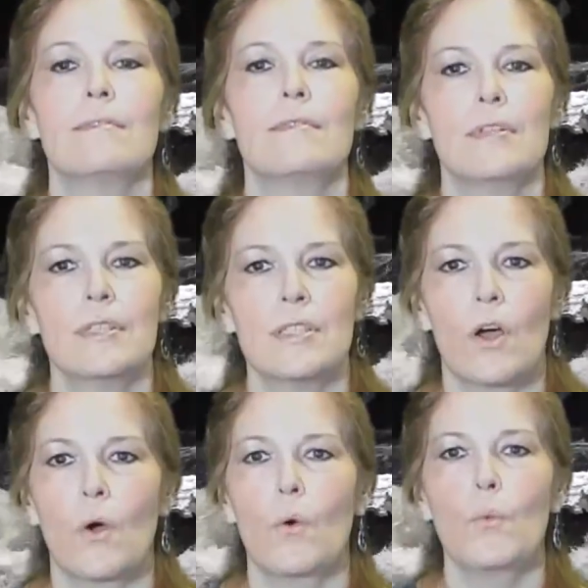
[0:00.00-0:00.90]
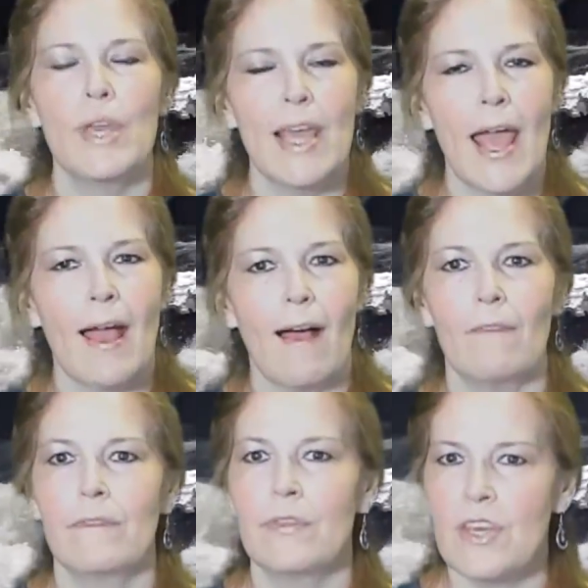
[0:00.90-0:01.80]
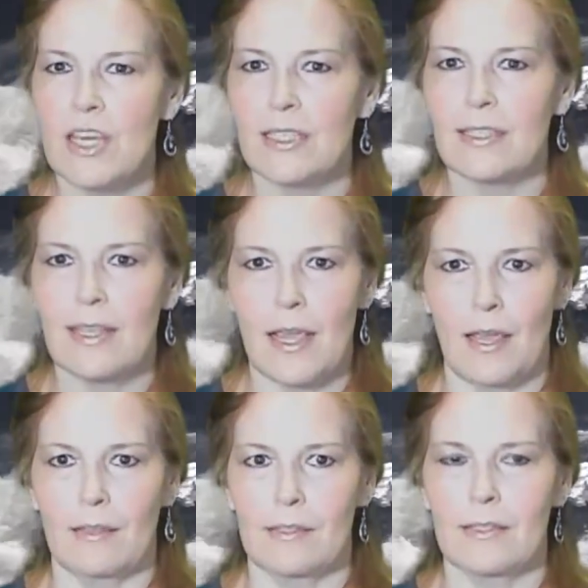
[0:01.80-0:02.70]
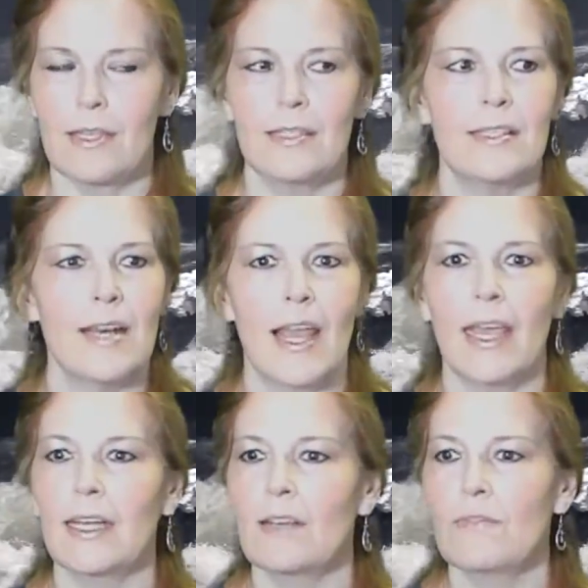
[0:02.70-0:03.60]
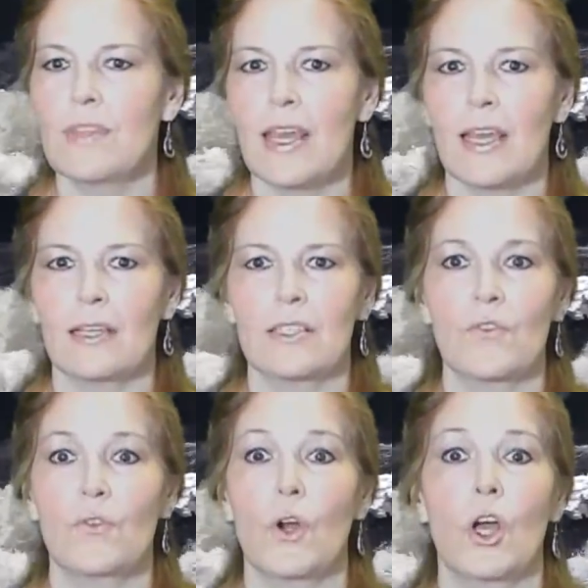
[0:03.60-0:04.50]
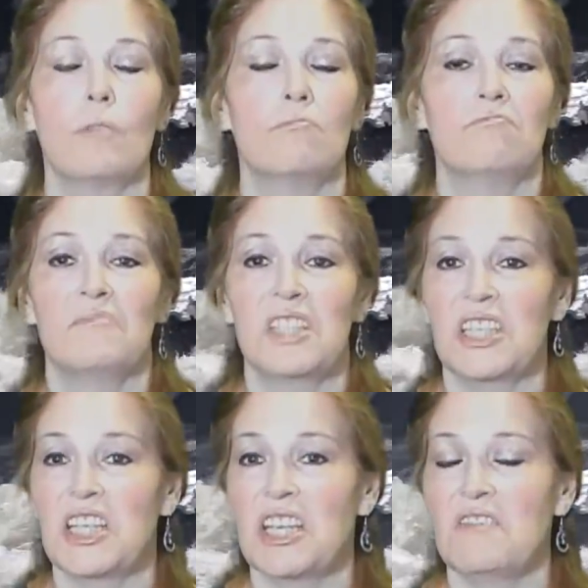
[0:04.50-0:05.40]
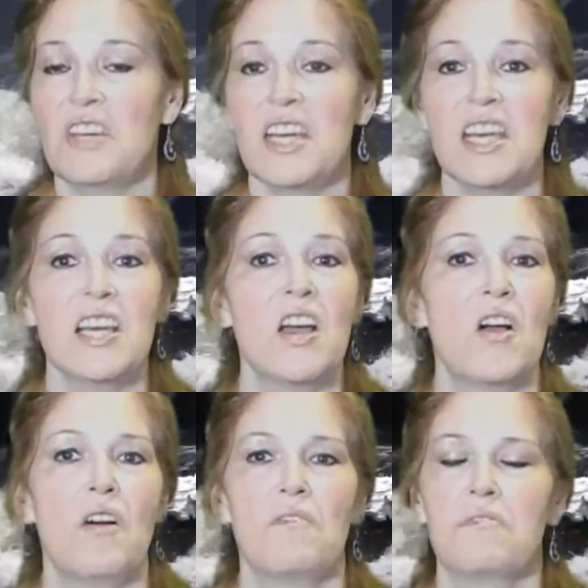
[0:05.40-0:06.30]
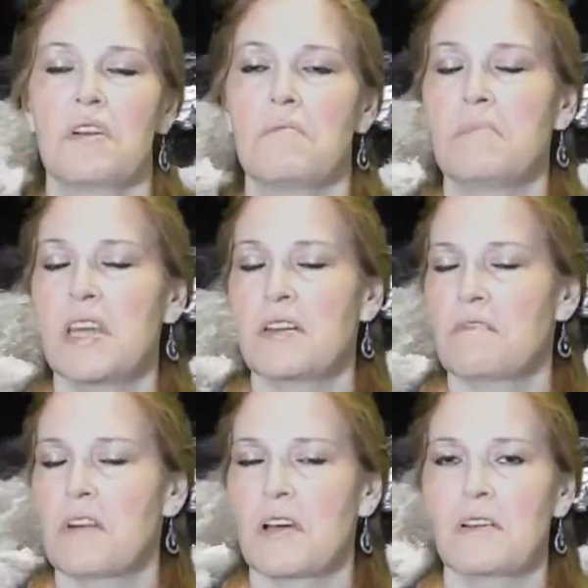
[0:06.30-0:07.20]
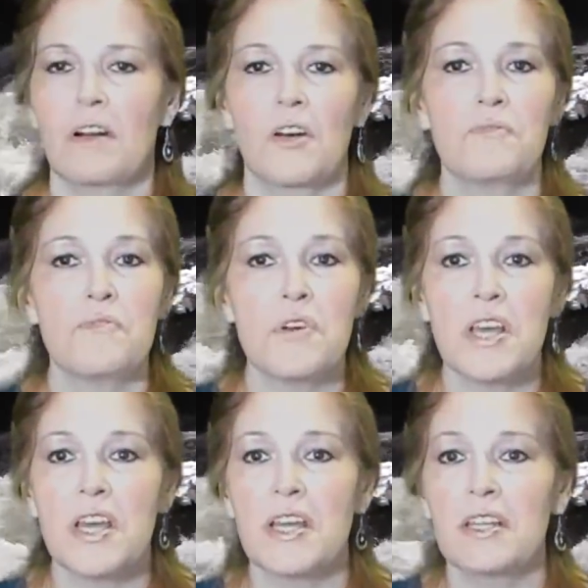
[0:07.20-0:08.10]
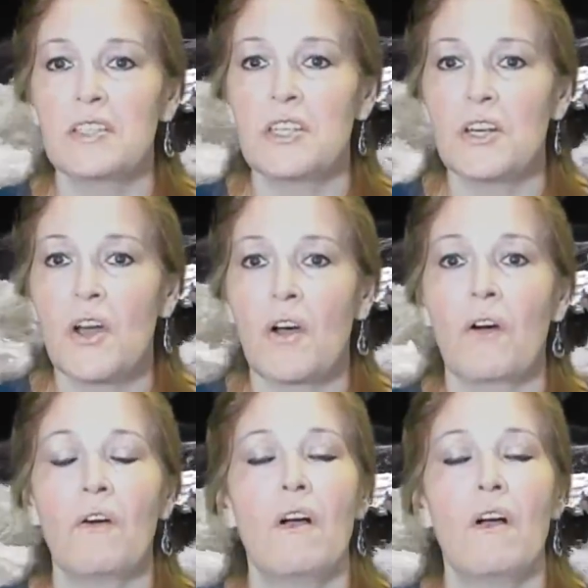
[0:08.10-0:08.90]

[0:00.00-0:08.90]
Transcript: so we have these things, these negative things from TV, from being around our friends, to